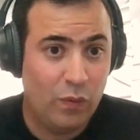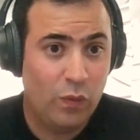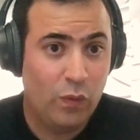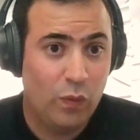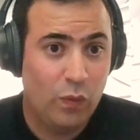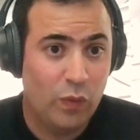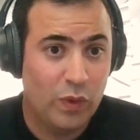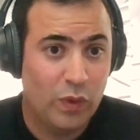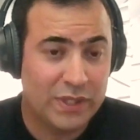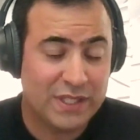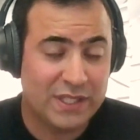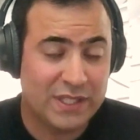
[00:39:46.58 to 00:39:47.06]

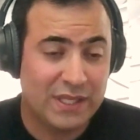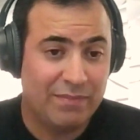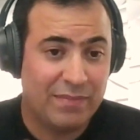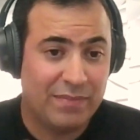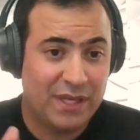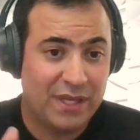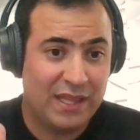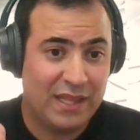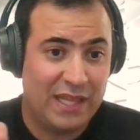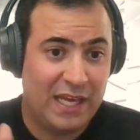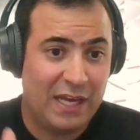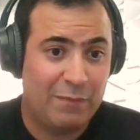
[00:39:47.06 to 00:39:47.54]
was
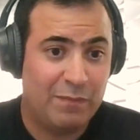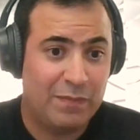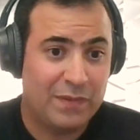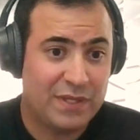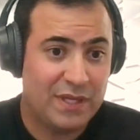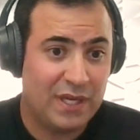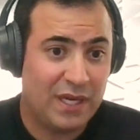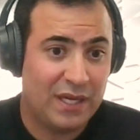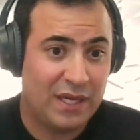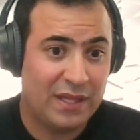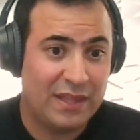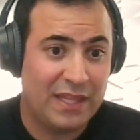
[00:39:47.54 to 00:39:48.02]
something
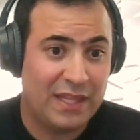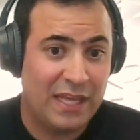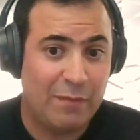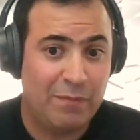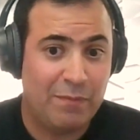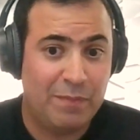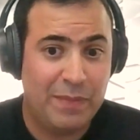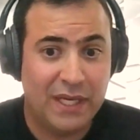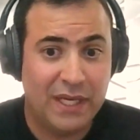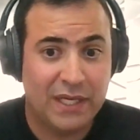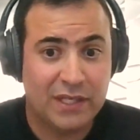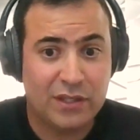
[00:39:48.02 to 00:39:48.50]
that
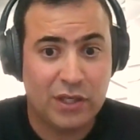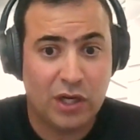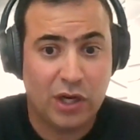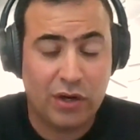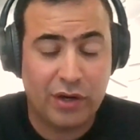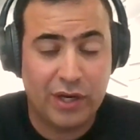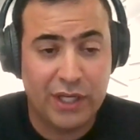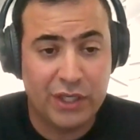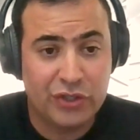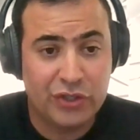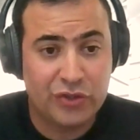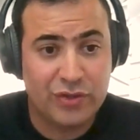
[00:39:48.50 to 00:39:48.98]
that piqued
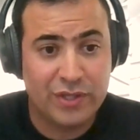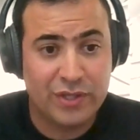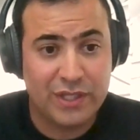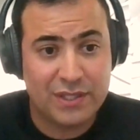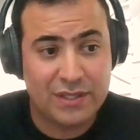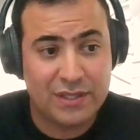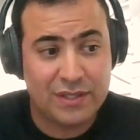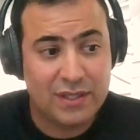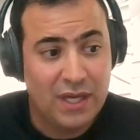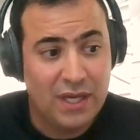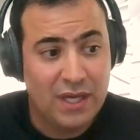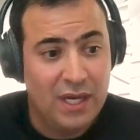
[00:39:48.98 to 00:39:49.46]
our
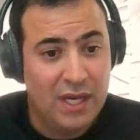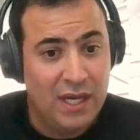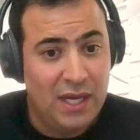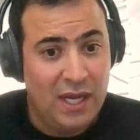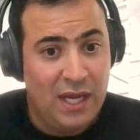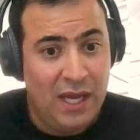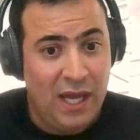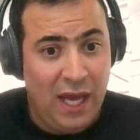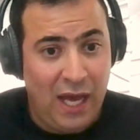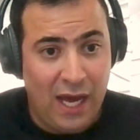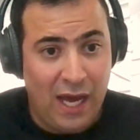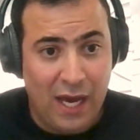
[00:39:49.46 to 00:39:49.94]
interest.
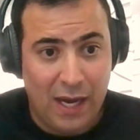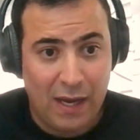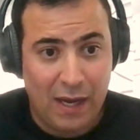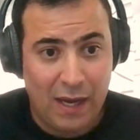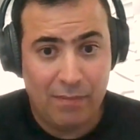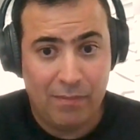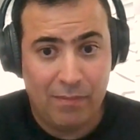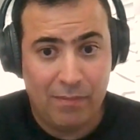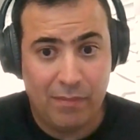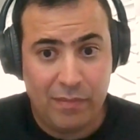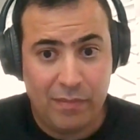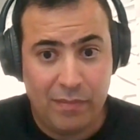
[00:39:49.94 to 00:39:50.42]

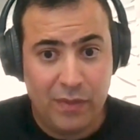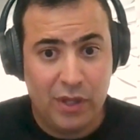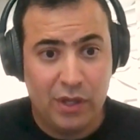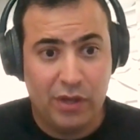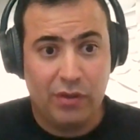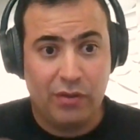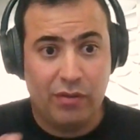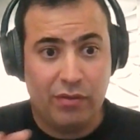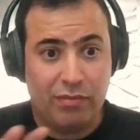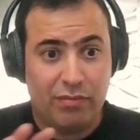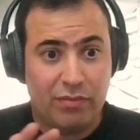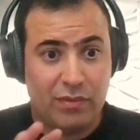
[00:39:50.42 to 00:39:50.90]
You
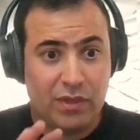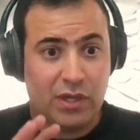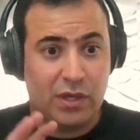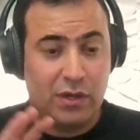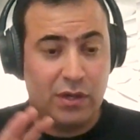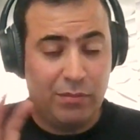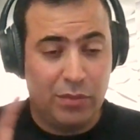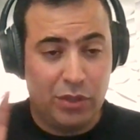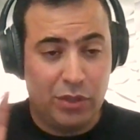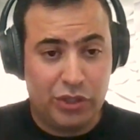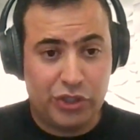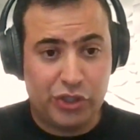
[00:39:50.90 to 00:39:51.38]
know,
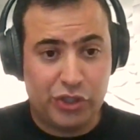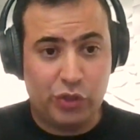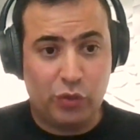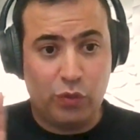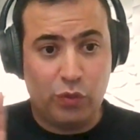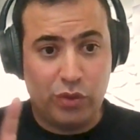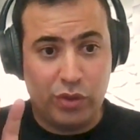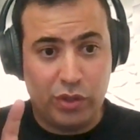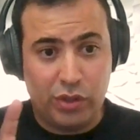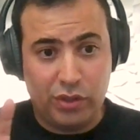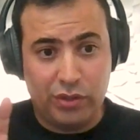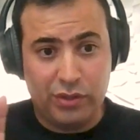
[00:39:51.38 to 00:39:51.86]
commercial
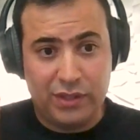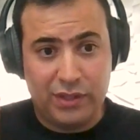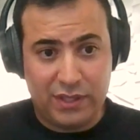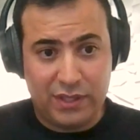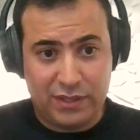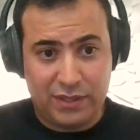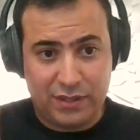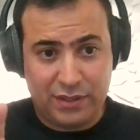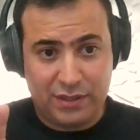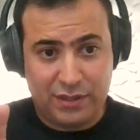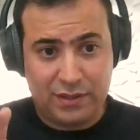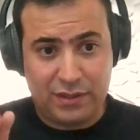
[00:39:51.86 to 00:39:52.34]
world
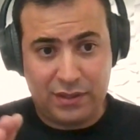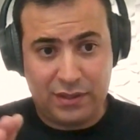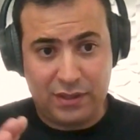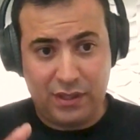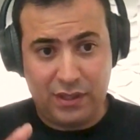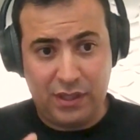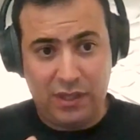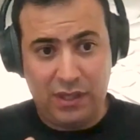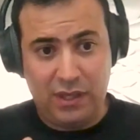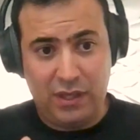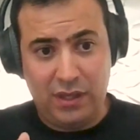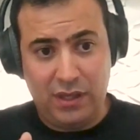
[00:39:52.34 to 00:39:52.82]
is,
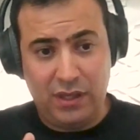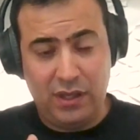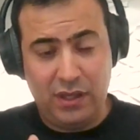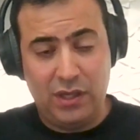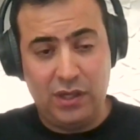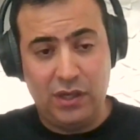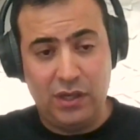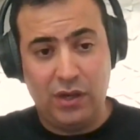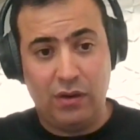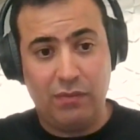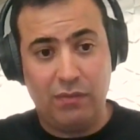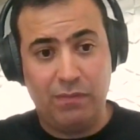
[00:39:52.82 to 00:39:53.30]

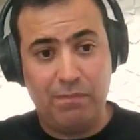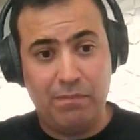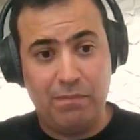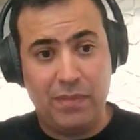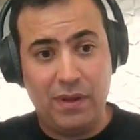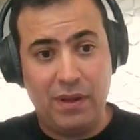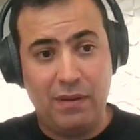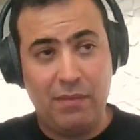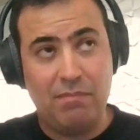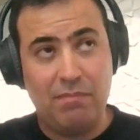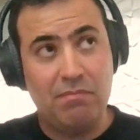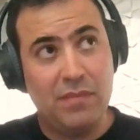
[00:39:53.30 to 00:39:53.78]
you know,
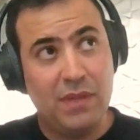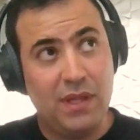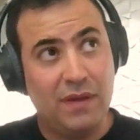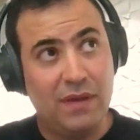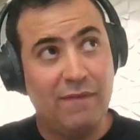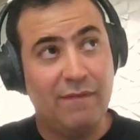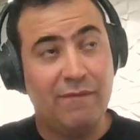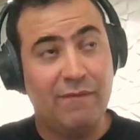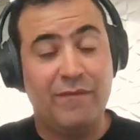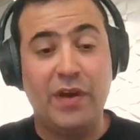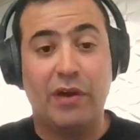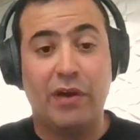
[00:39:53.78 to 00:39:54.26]

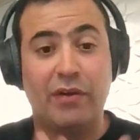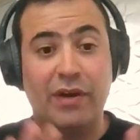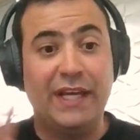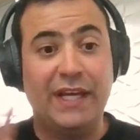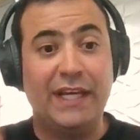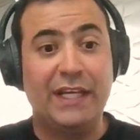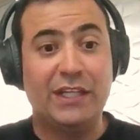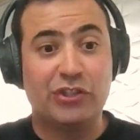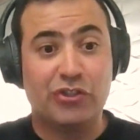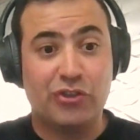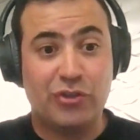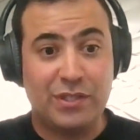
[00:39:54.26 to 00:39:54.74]
very
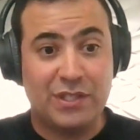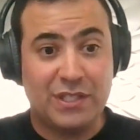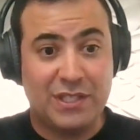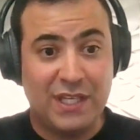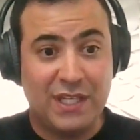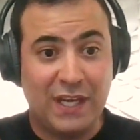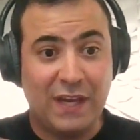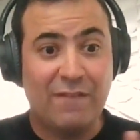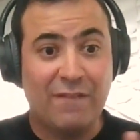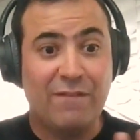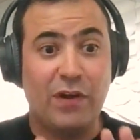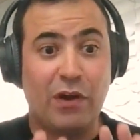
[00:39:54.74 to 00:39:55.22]

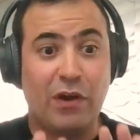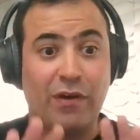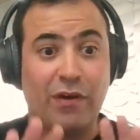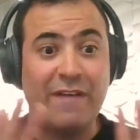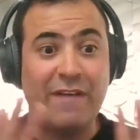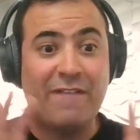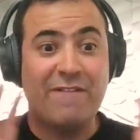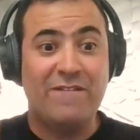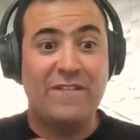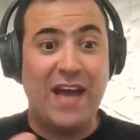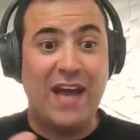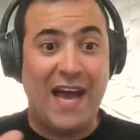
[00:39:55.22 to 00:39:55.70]
interesting,
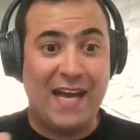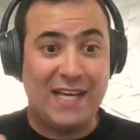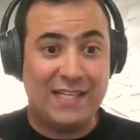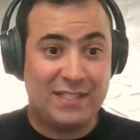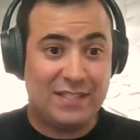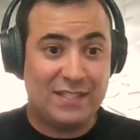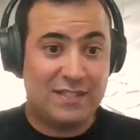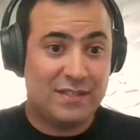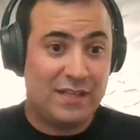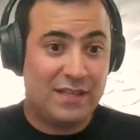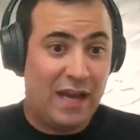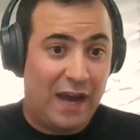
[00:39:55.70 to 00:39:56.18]
very
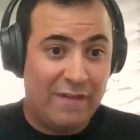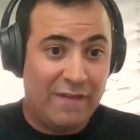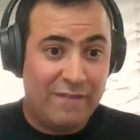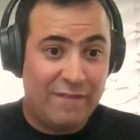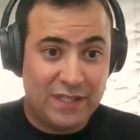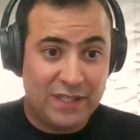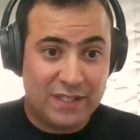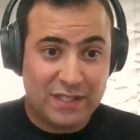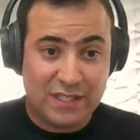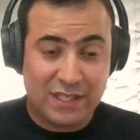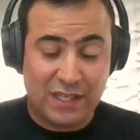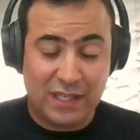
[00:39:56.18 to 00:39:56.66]
vast.
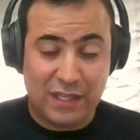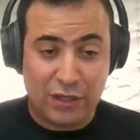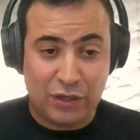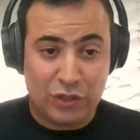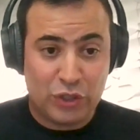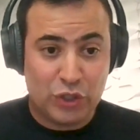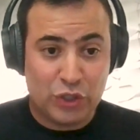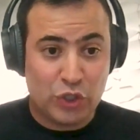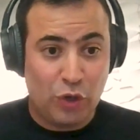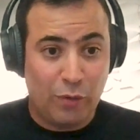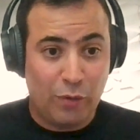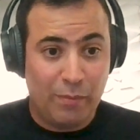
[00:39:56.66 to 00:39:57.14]
Obviously,
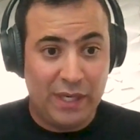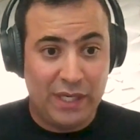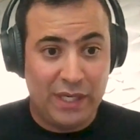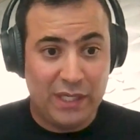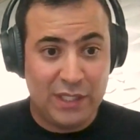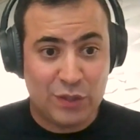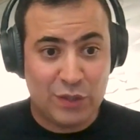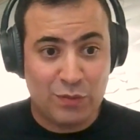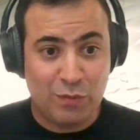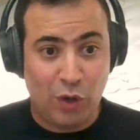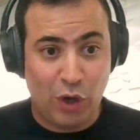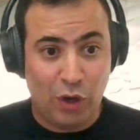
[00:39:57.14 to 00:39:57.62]
there's so
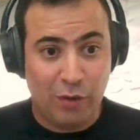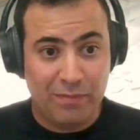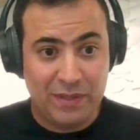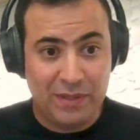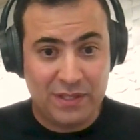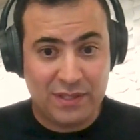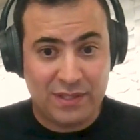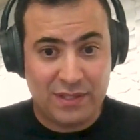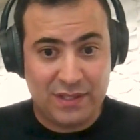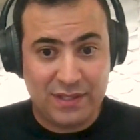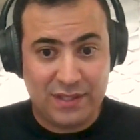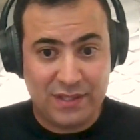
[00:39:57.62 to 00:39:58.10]
many small
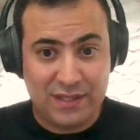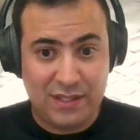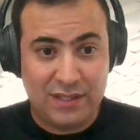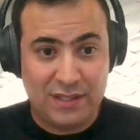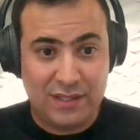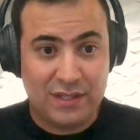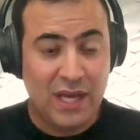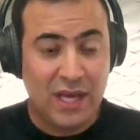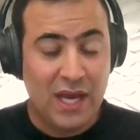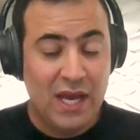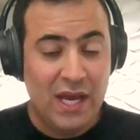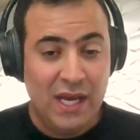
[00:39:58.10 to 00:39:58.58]

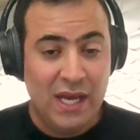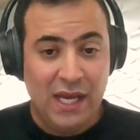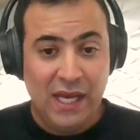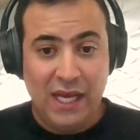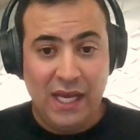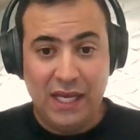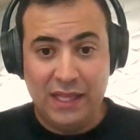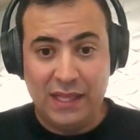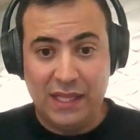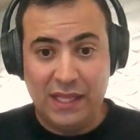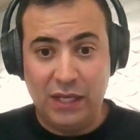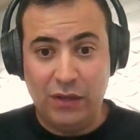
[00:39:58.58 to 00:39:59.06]
businesses
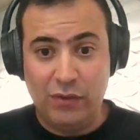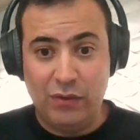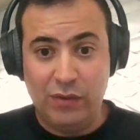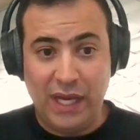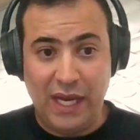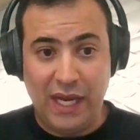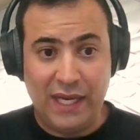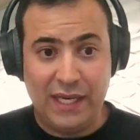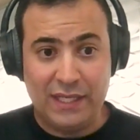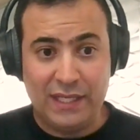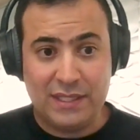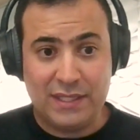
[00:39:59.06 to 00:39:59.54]
in the
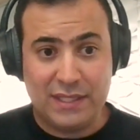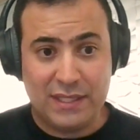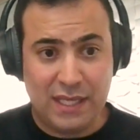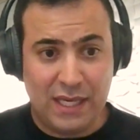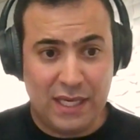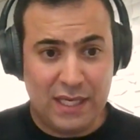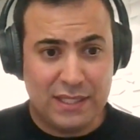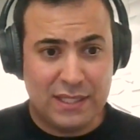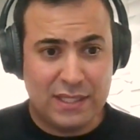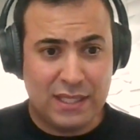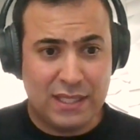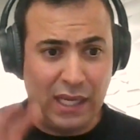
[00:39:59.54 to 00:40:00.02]
United
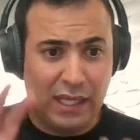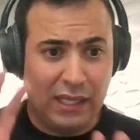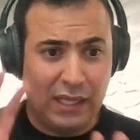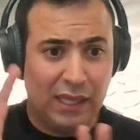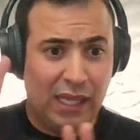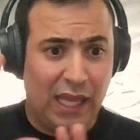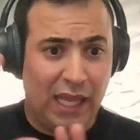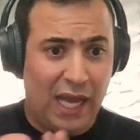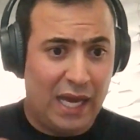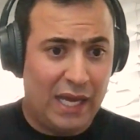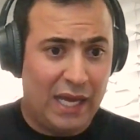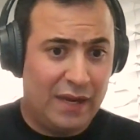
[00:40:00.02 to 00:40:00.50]
States. A
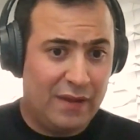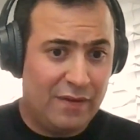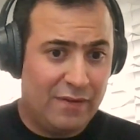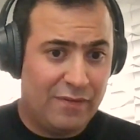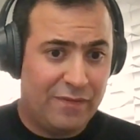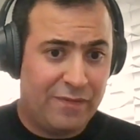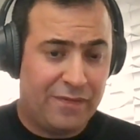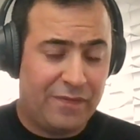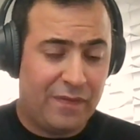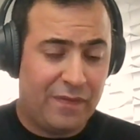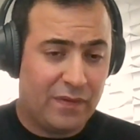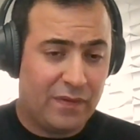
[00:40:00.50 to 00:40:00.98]
lot
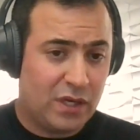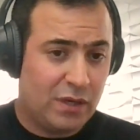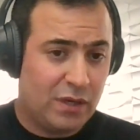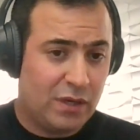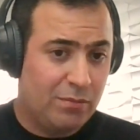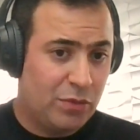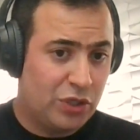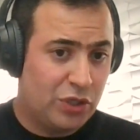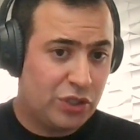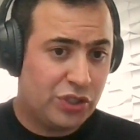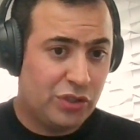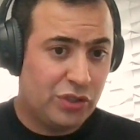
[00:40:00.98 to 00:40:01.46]
of
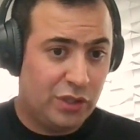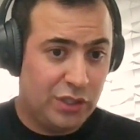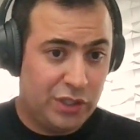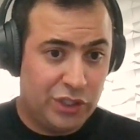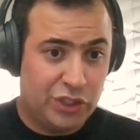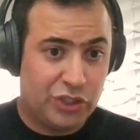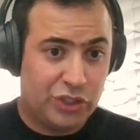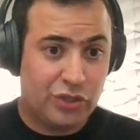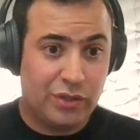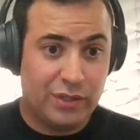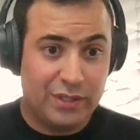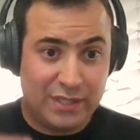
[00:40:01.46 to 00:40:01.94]
commercial
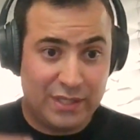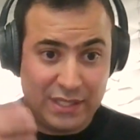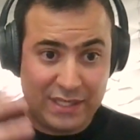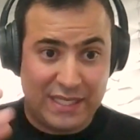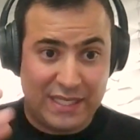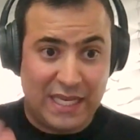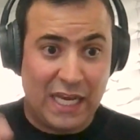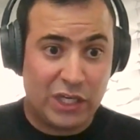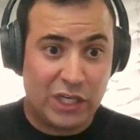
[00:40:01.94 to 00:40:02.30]
insurance is